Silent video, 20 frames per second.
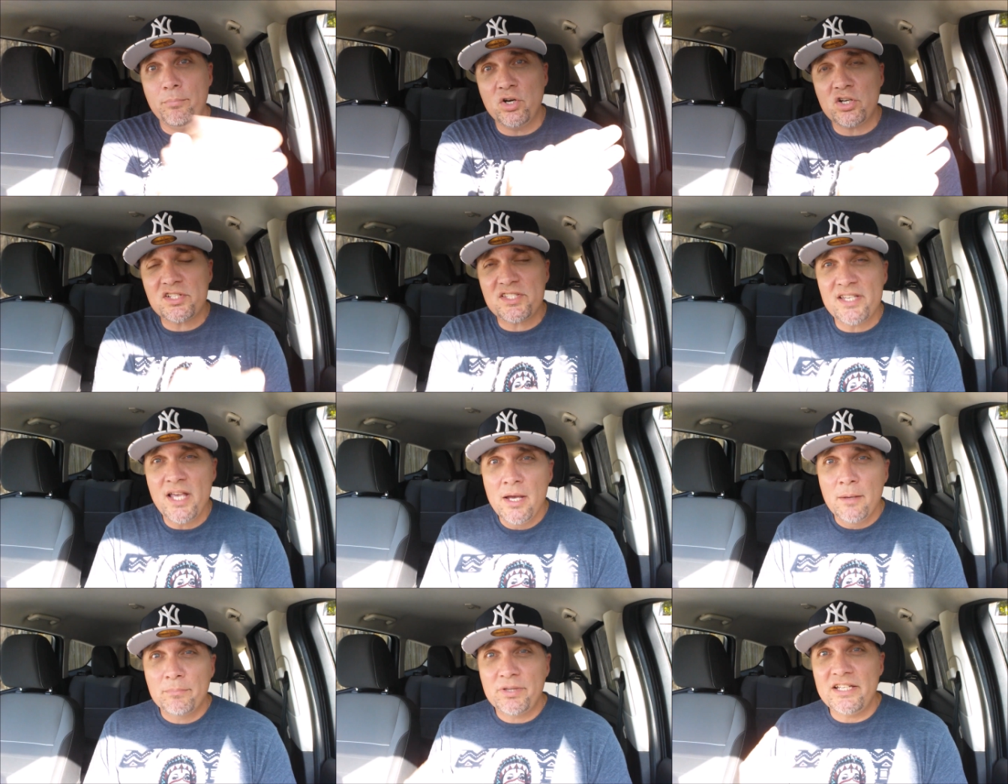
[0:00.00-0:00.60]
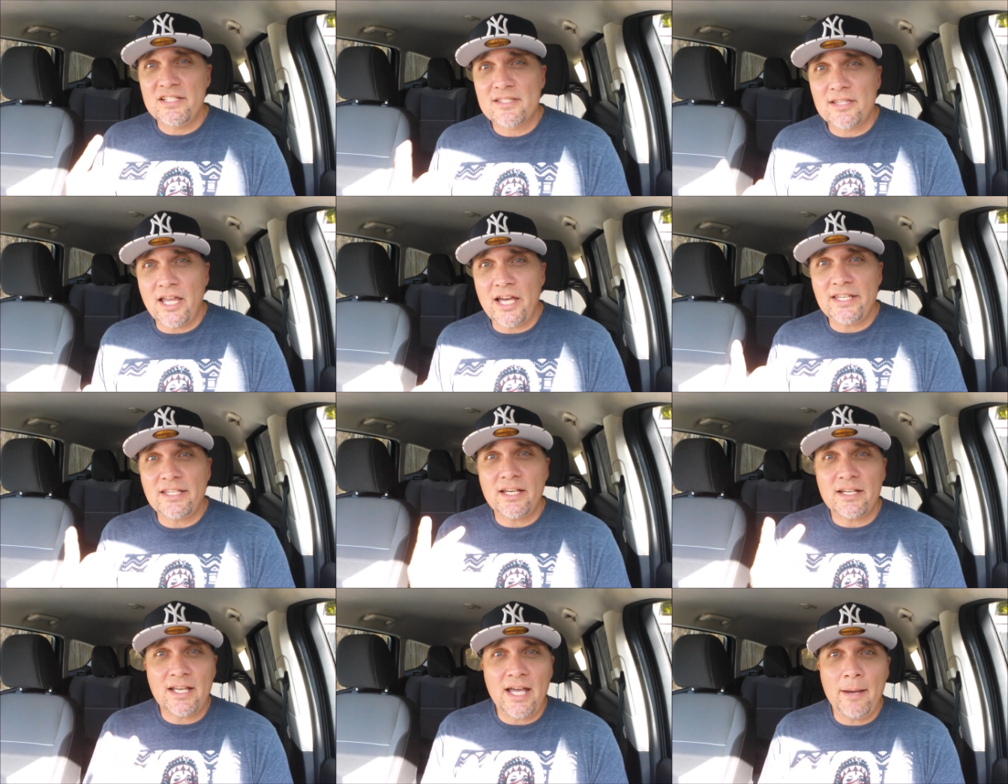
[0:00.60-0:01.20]
books. Please
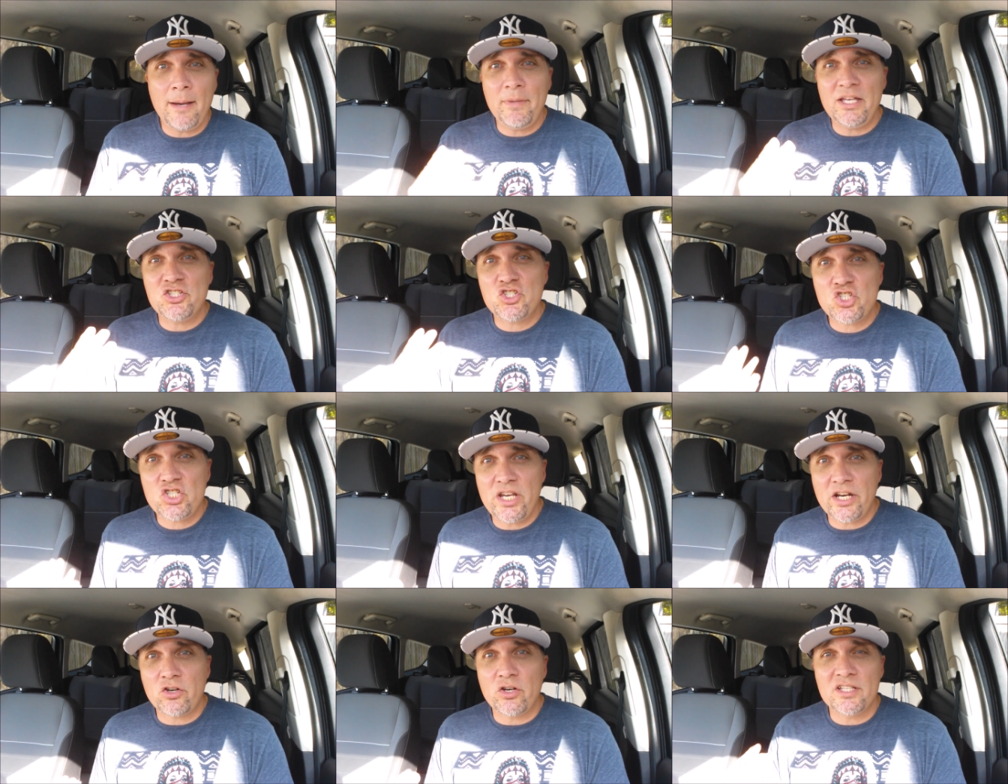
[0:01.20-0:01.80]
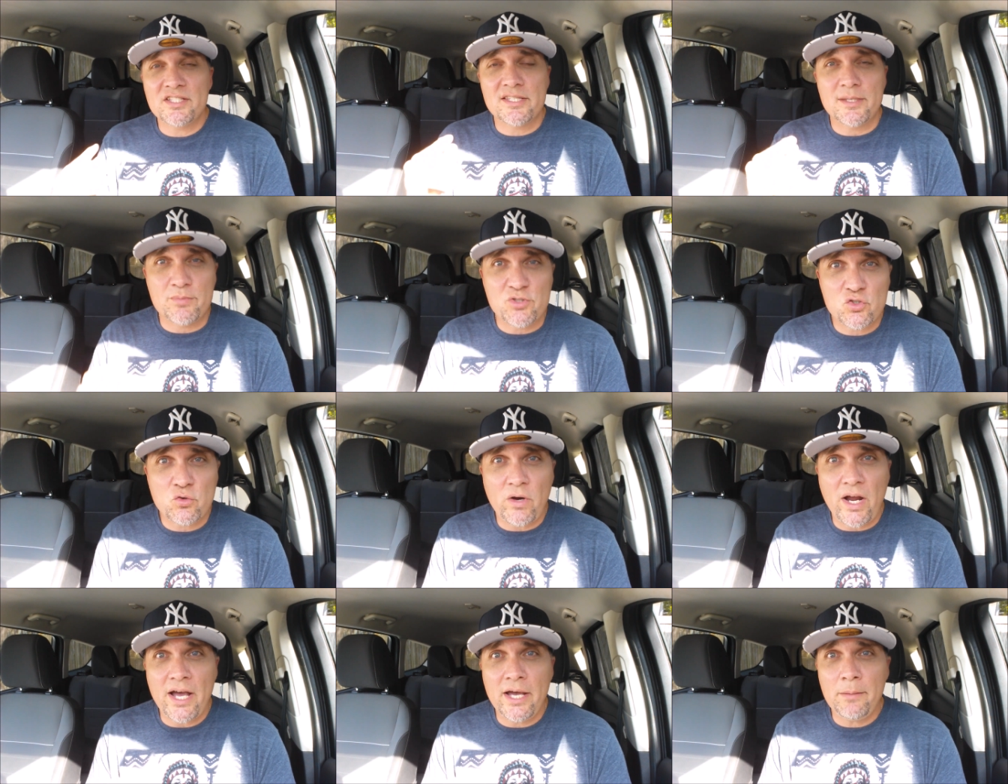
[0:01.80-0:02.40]
like, comment, share, and
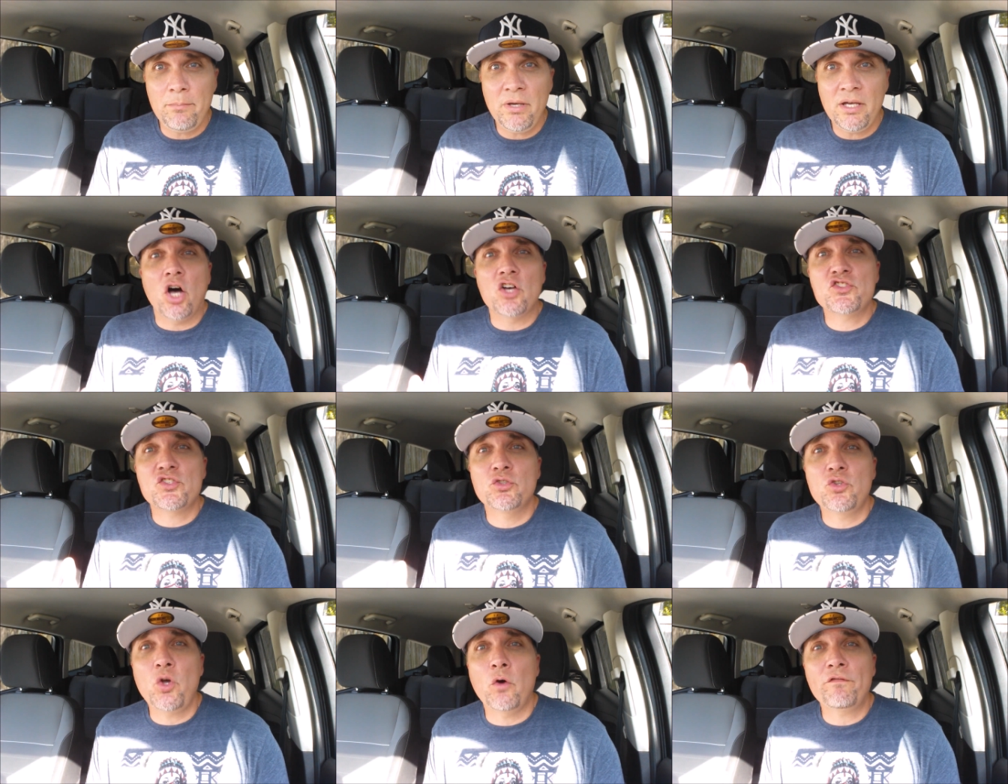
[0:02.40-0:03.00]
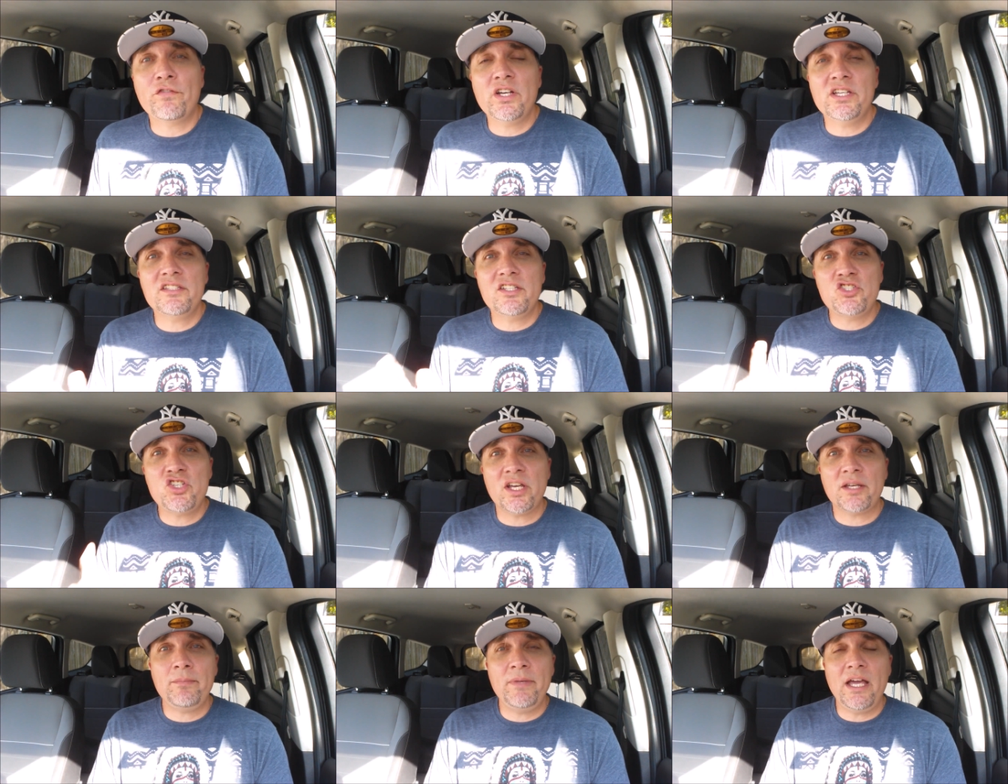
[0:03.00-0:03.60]
subscribe. Also, don't forget
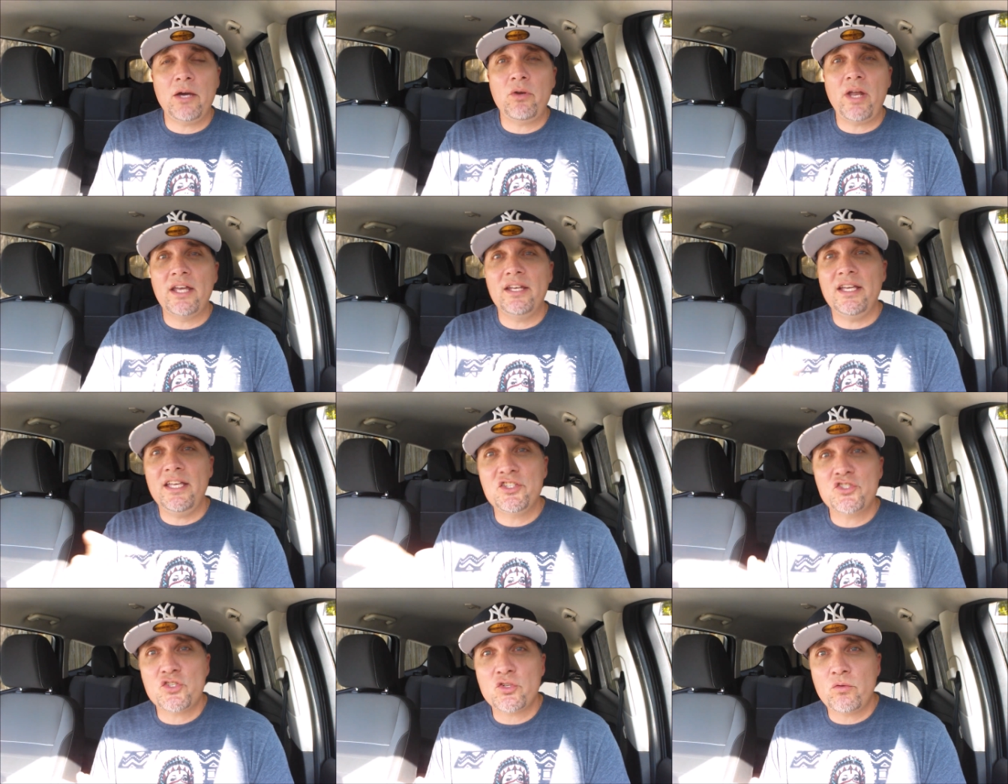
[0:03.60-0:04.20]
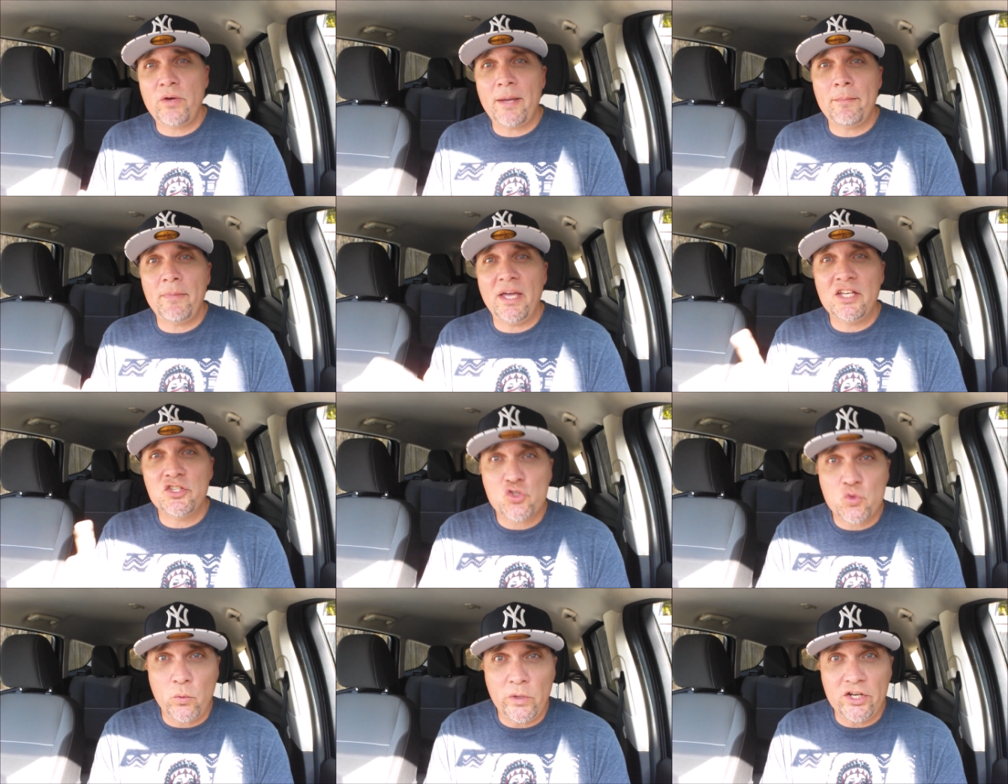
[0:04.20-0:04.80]
to check me out on Instagram
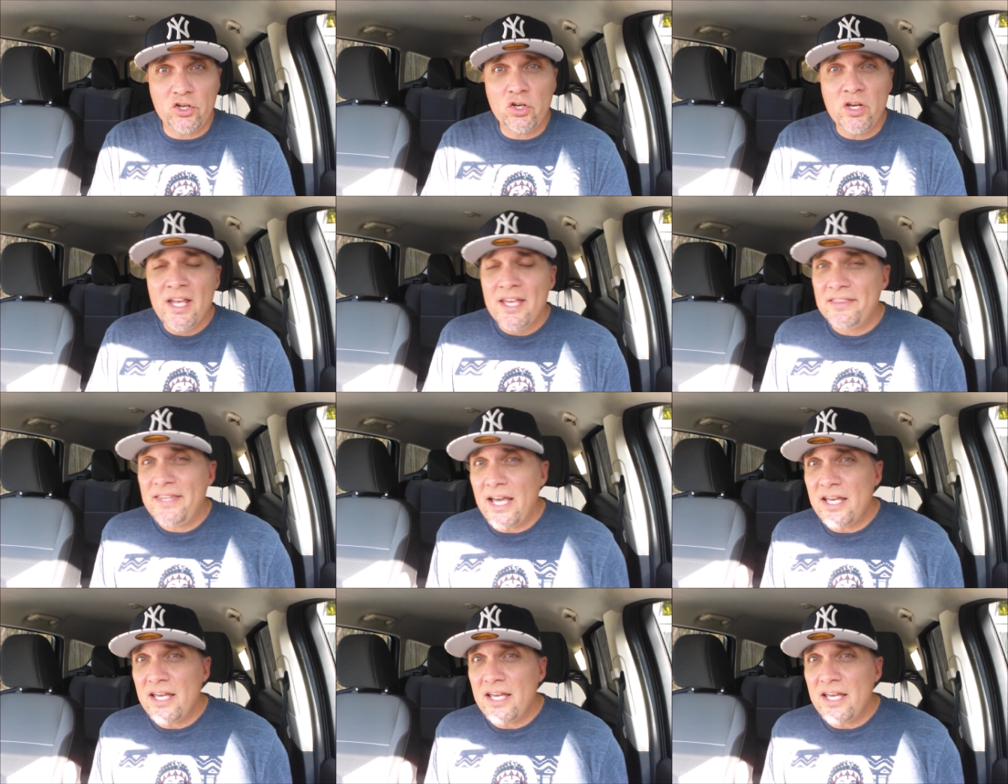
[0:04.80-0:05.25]
and Twitter.